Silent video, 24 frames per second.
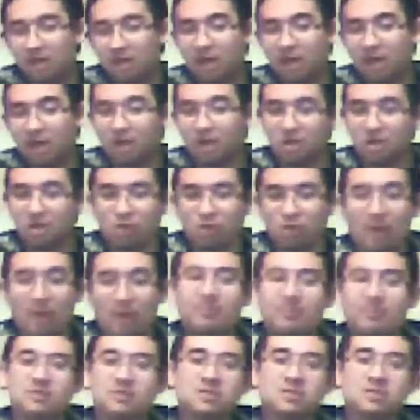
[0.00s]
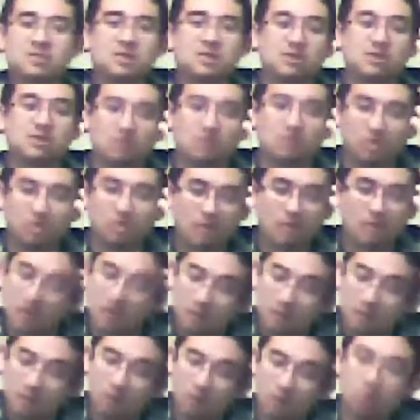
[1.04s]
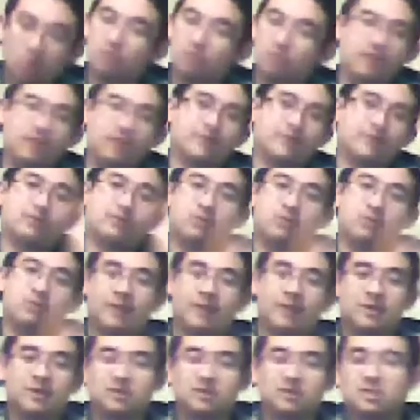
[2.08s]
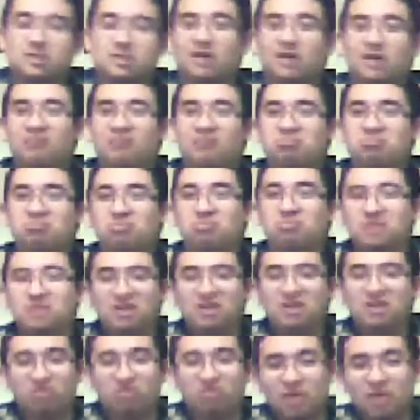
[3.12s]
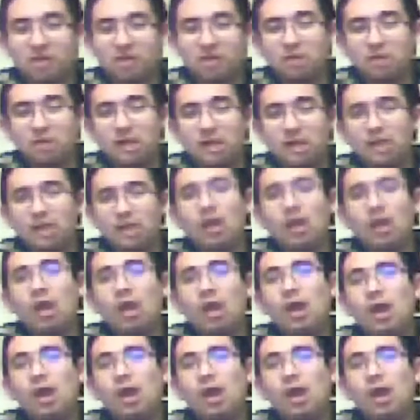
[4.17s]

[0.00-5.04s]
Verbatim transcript: uh, new weapons and all the all that good stuff pretty frequently.